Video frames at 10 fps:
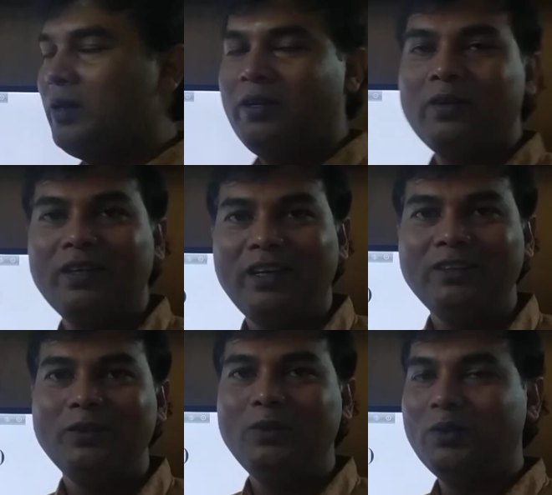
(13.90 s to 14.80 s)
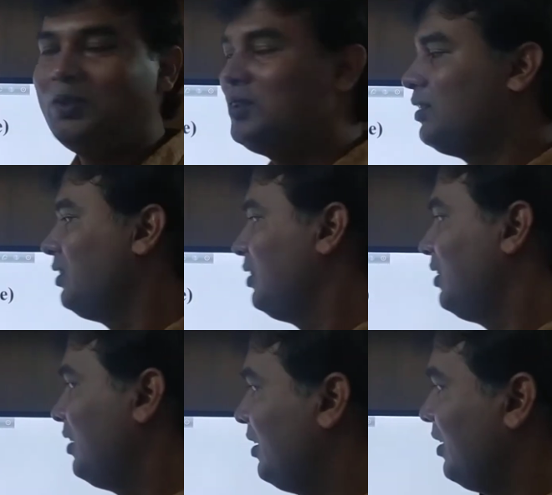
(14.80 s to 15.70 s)
Okay, as you know
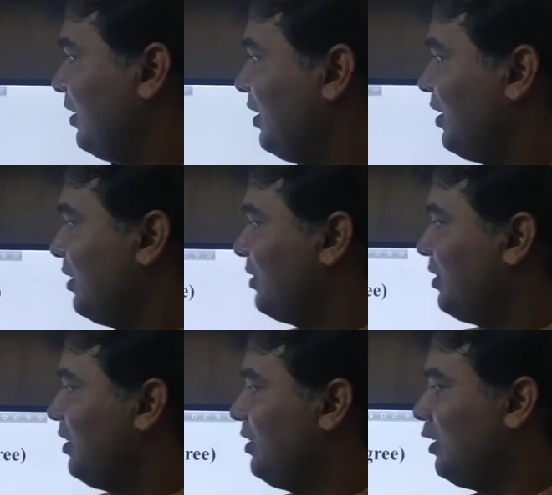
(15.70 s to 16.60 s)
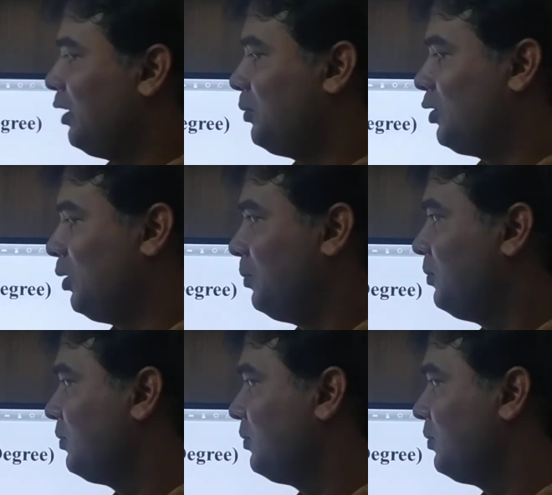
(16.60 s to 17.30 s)
there are three types of